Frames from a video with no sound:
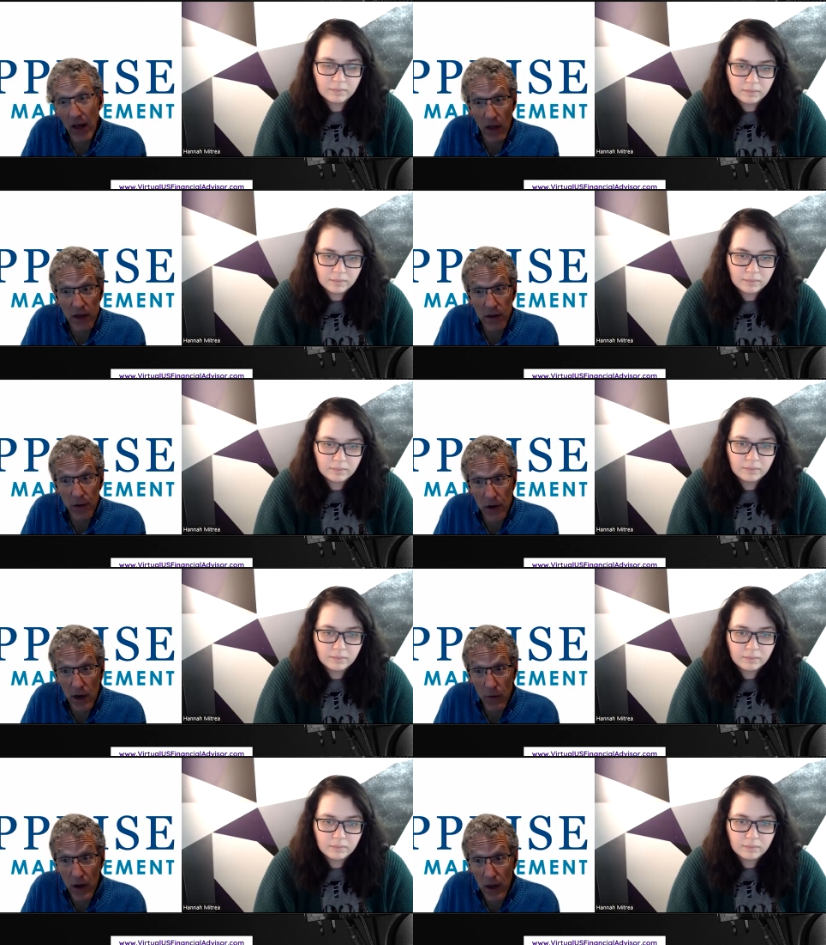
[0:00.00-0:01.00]
Speaker 1: like to do it
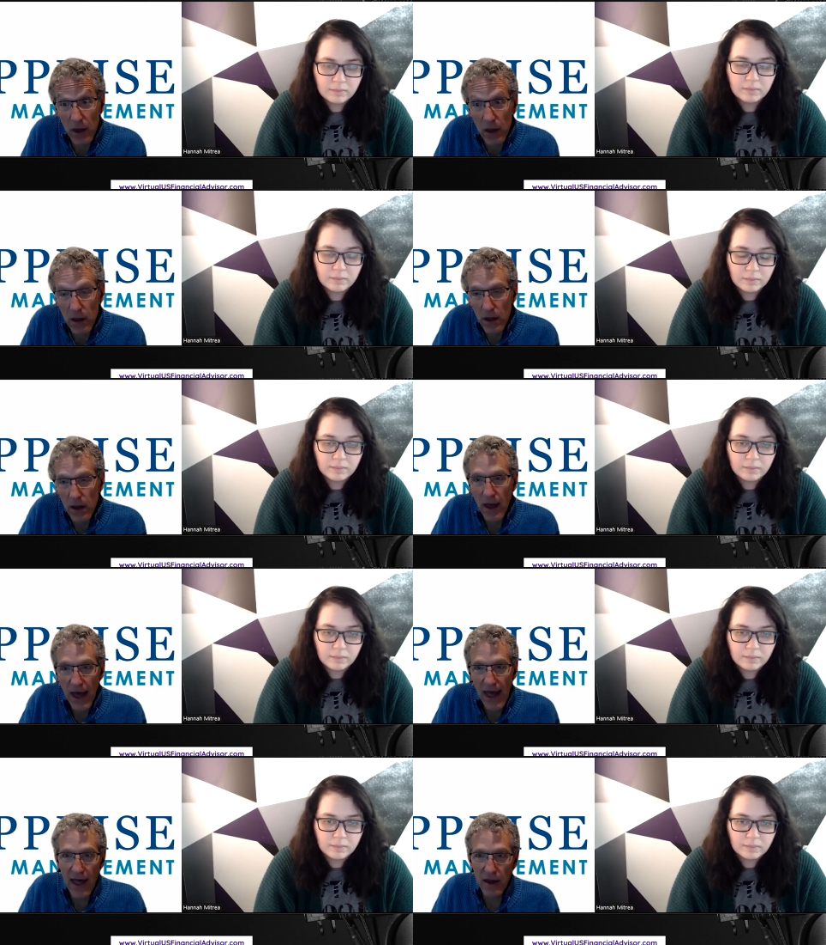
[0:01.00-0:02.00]
anyway. Mm-hmm.
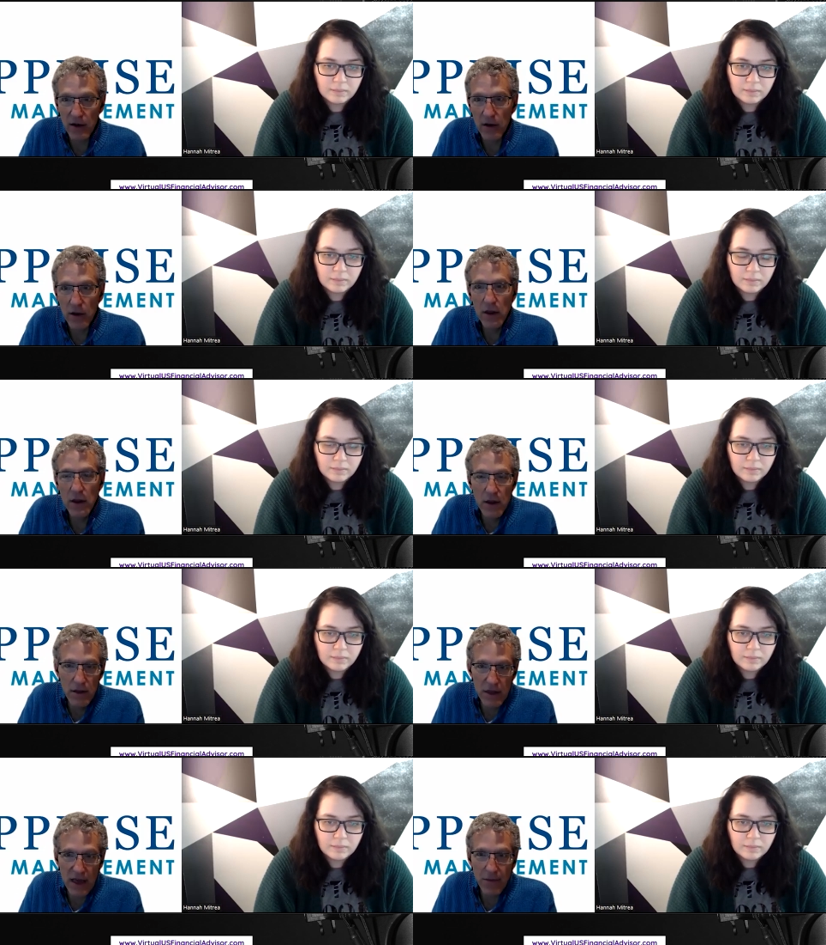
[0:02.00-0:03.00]
And
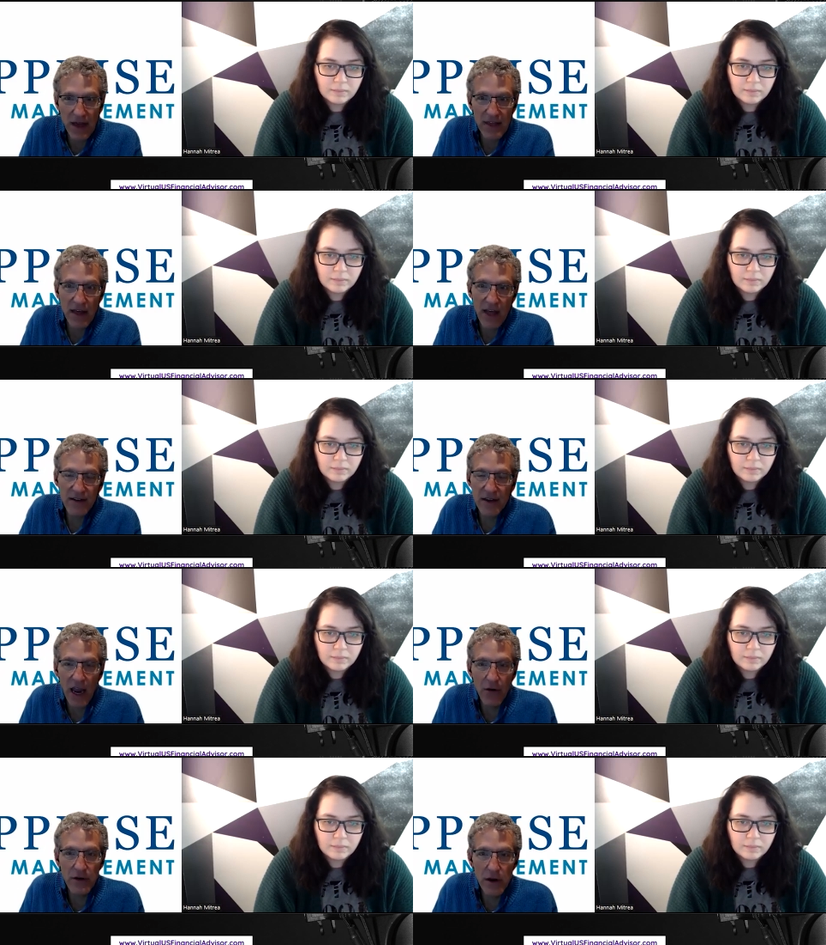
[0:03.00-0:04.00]
think about that. That's a
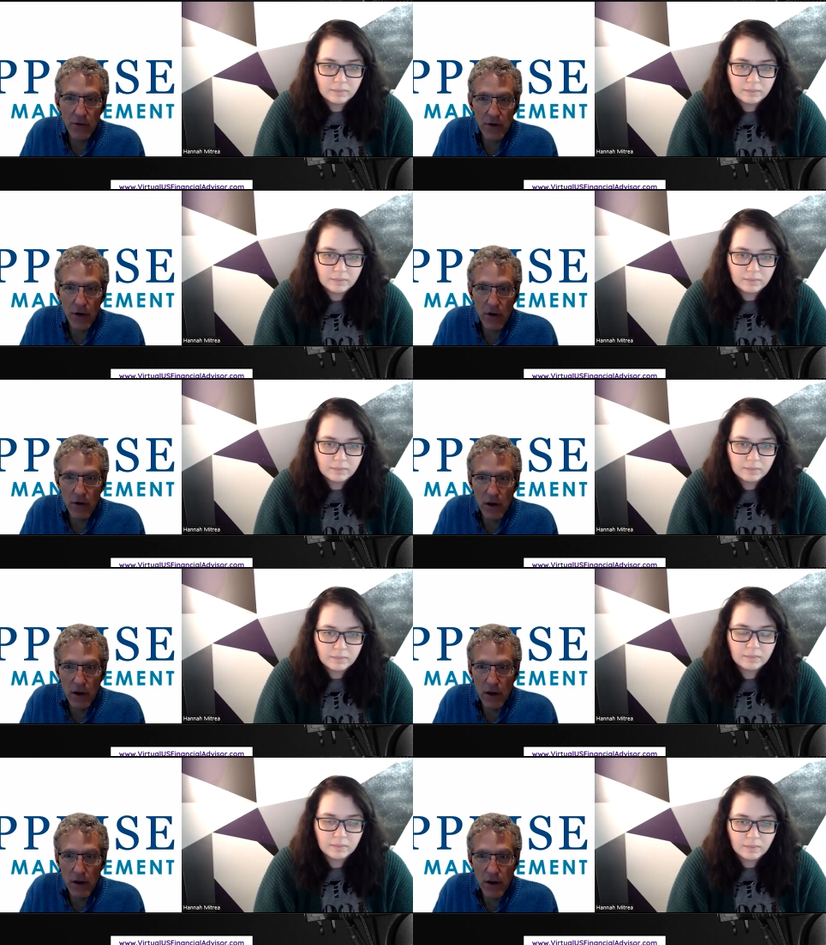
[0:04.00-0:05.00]
guaranteed return.
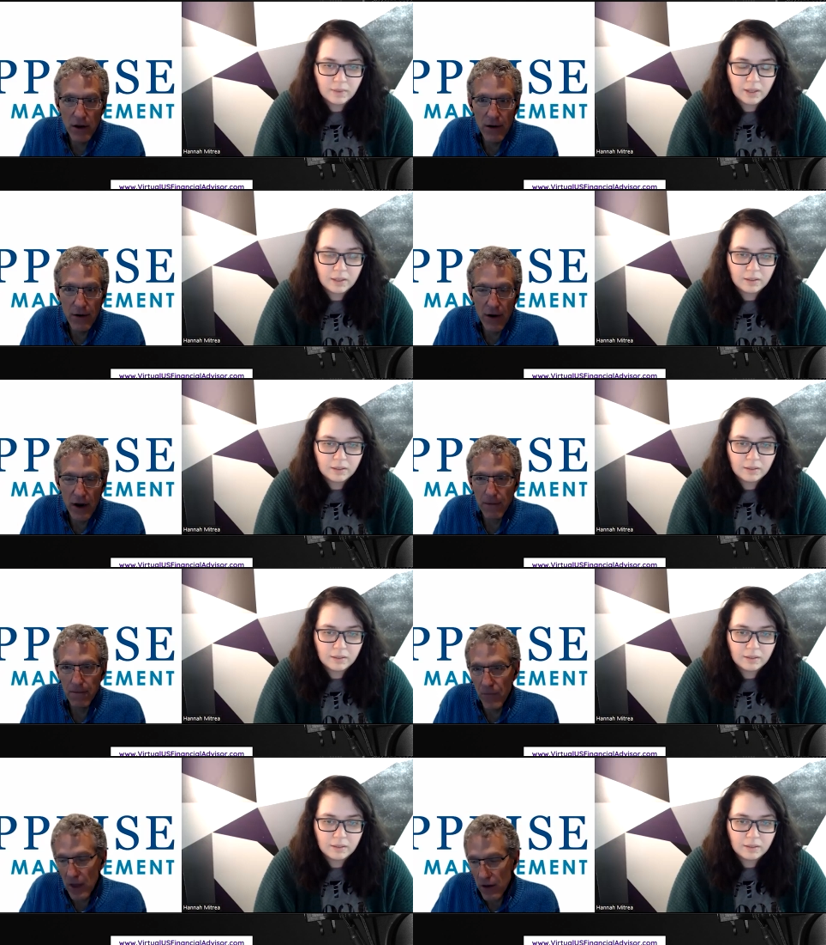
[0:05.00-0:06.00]
Yeah. Right.
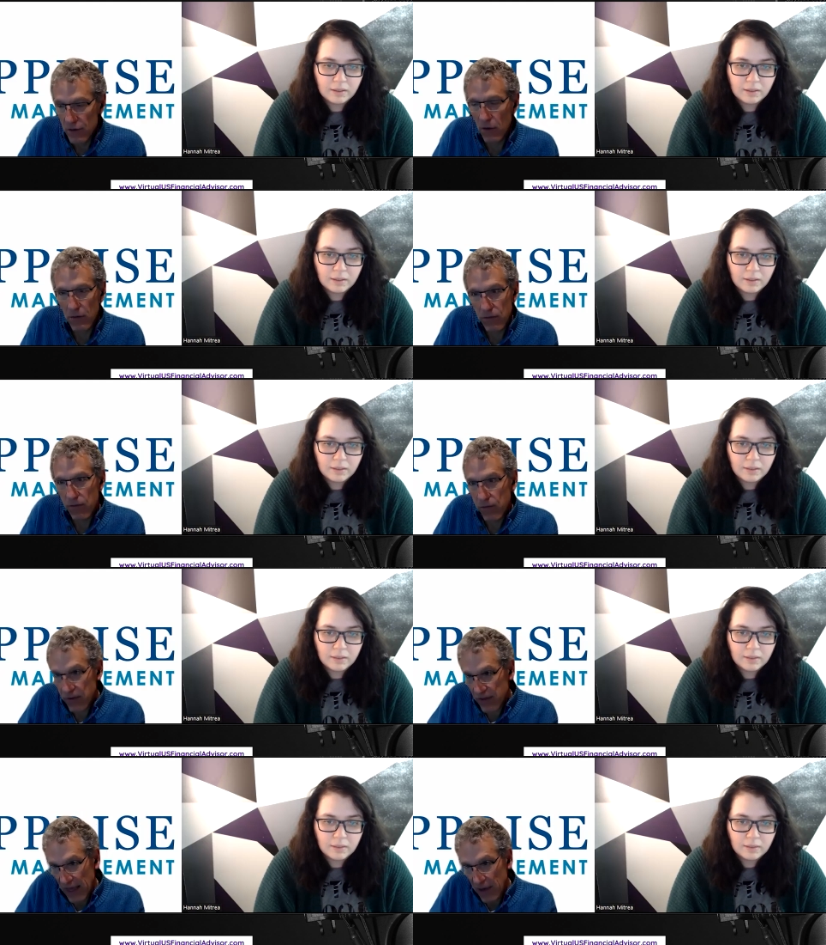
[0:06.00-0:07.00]
So
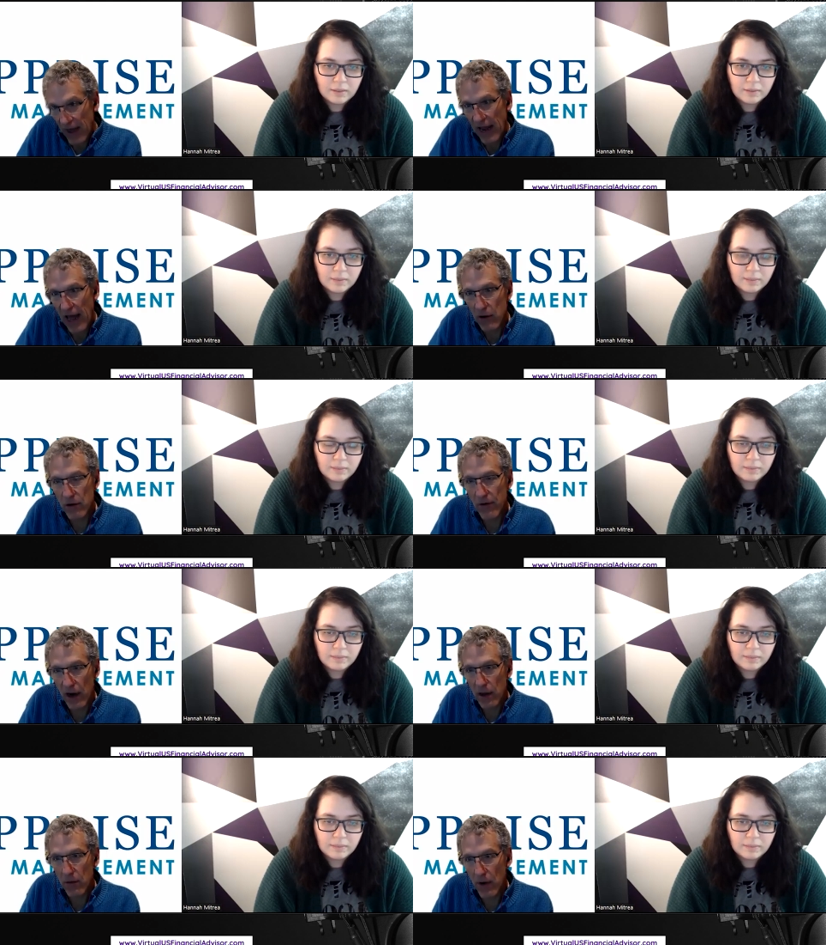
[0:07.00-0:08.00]
think about how you're
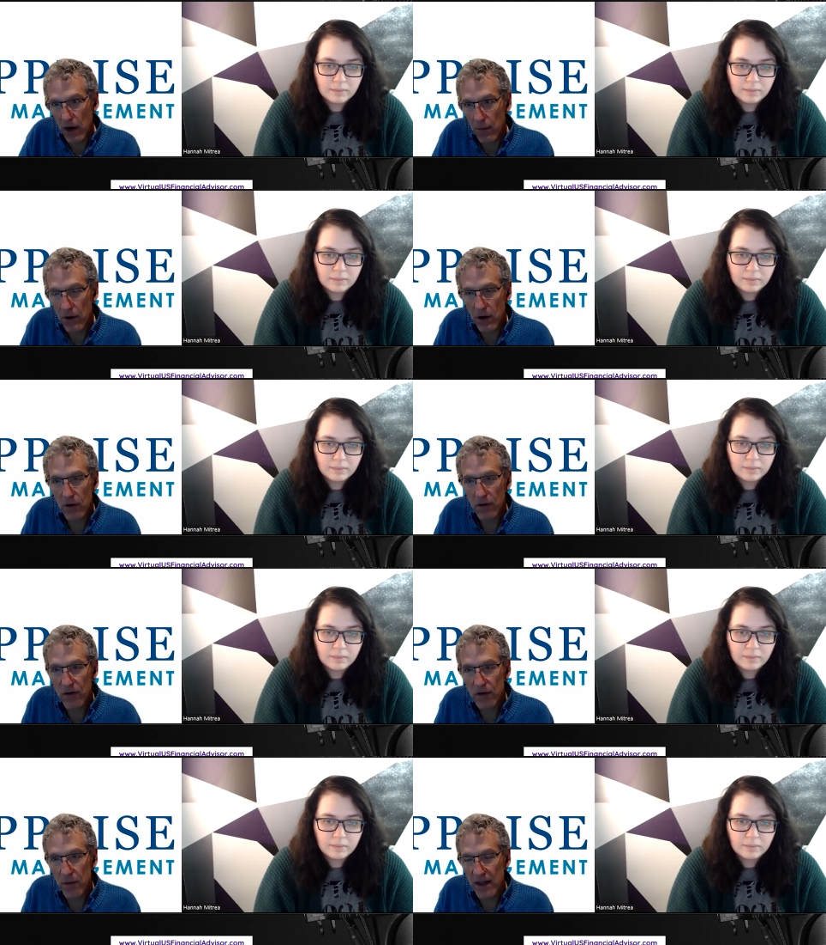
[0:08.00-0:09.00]
dividing your money and put it into a
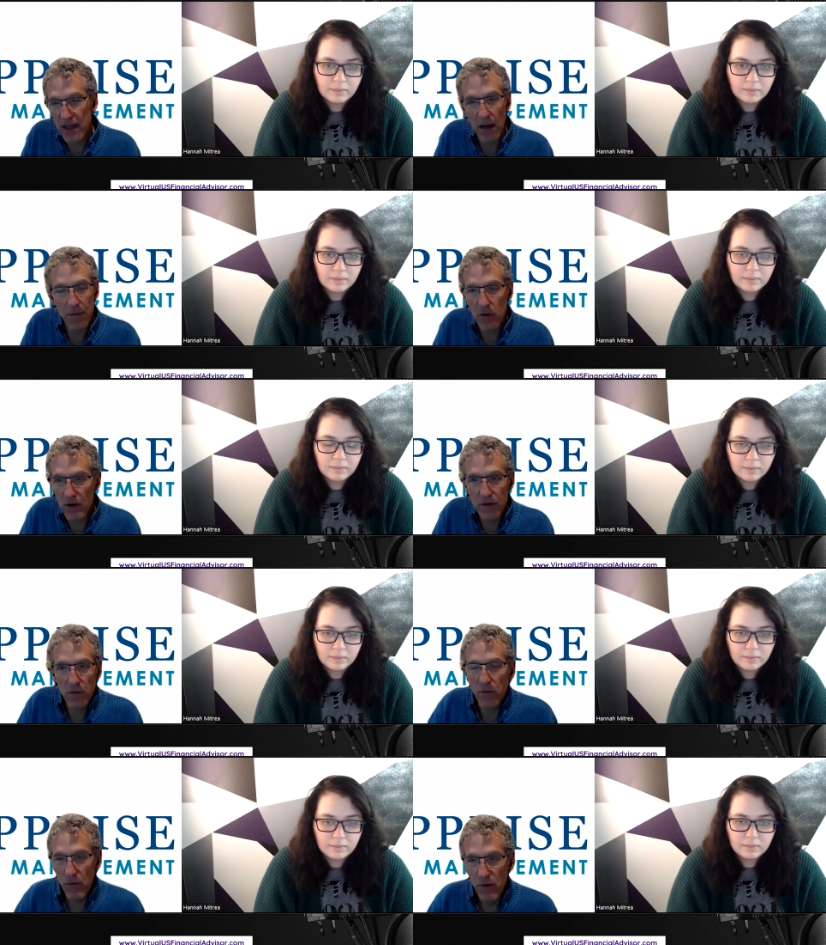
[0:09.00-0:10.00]
system like that, but
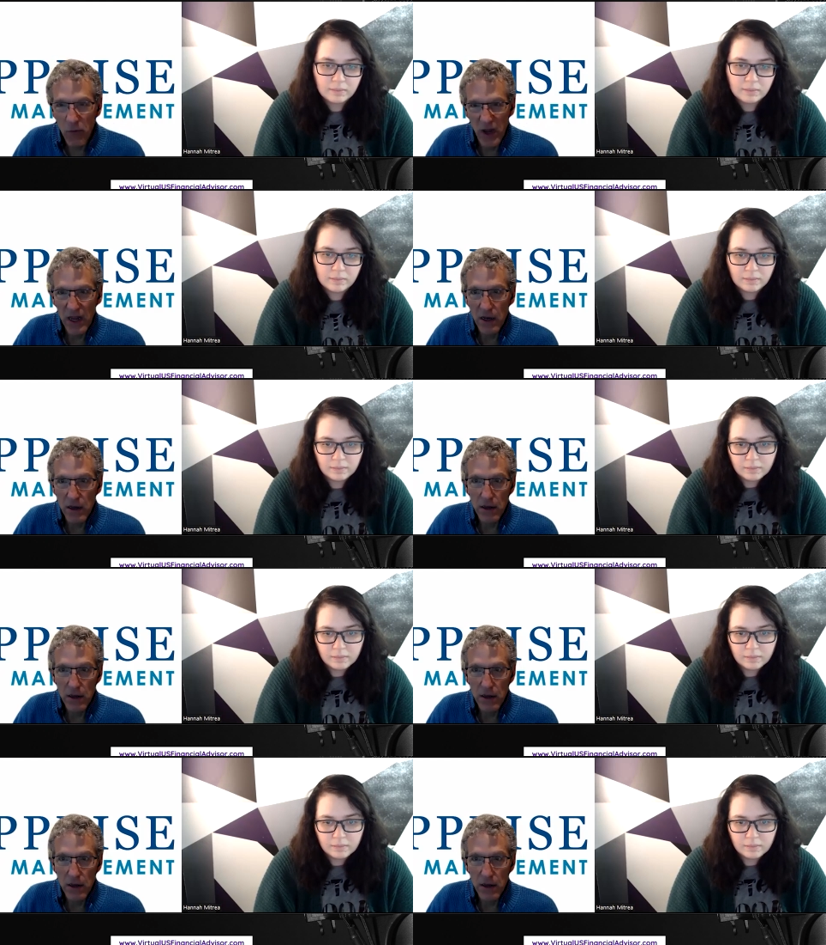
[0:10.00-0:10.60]
also read.